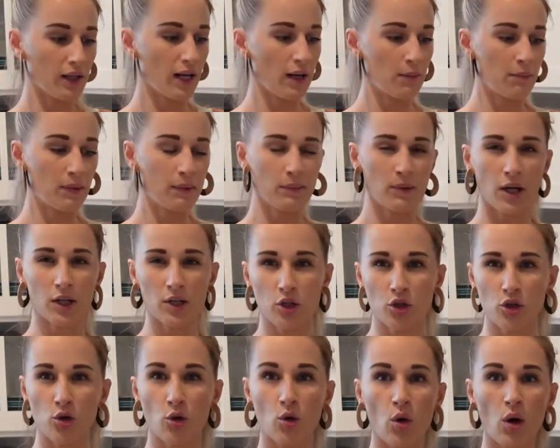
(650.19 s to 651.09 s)
I'm not
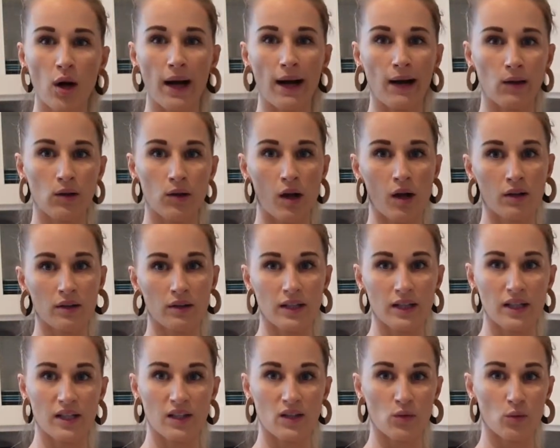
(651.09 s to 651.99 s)
sure how long
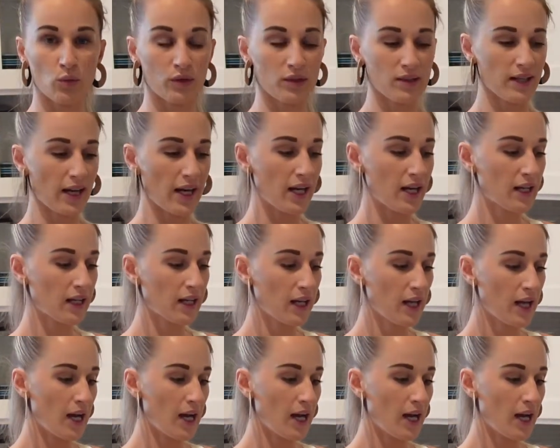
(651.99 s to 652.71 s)
these will take,